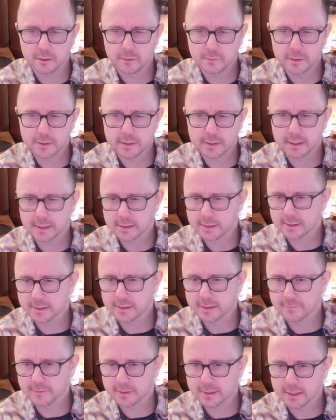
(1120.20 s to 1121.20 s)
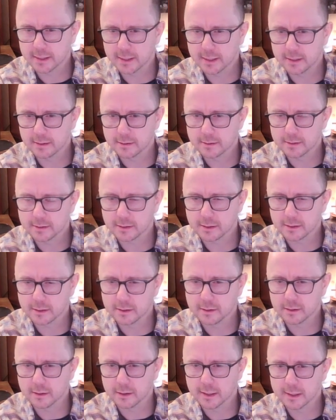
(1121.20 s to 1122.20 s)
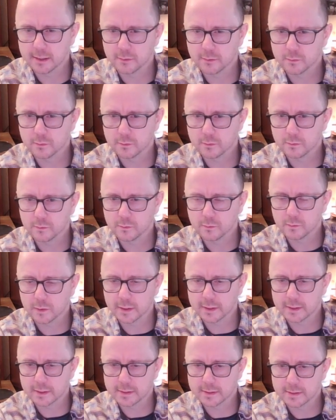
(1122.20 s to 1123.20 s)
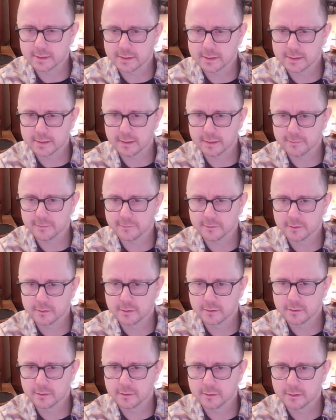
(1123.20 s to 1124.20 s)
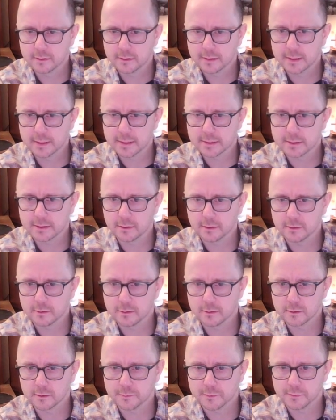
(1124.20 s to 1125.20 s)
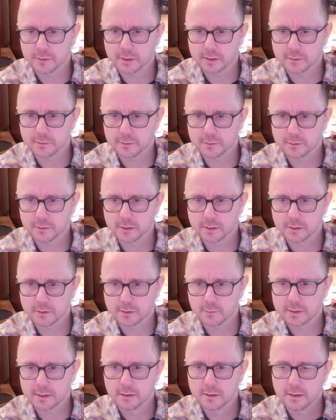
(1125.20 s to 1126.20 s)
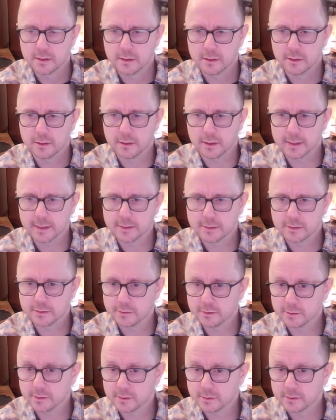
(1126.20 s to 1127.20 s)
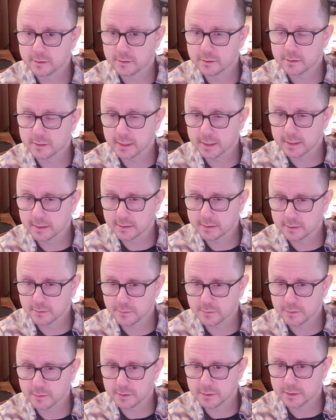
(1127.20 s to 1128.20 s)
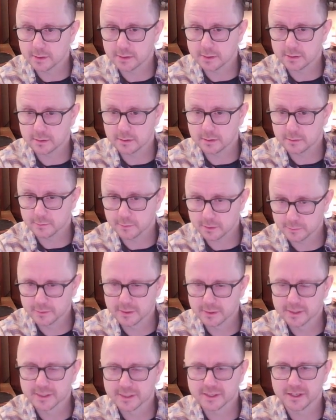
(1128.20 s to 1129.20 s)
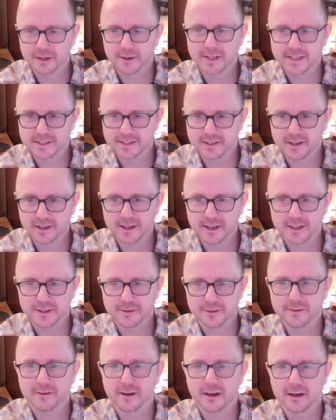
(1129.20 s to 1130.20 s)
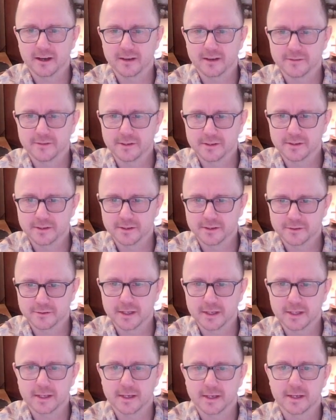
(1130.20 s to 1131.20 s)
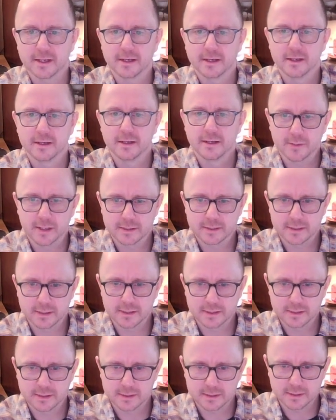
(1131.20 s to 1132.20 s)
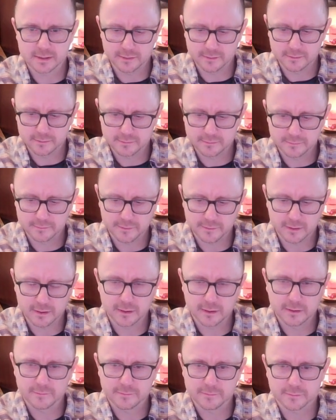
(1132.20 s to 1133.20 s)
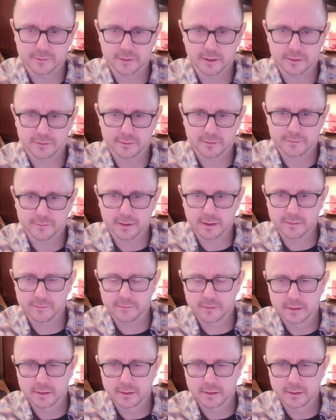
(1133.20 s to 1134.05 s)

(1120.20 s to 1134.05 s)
with to get to 17? It's either 9, 1, 7, and that's no longer possible because the 1's in here. 9, 2, 6, which is not possible. So it is 9, 3, 5, and the 3 there makes this the 3, 9, 5, or 9, 3, 5.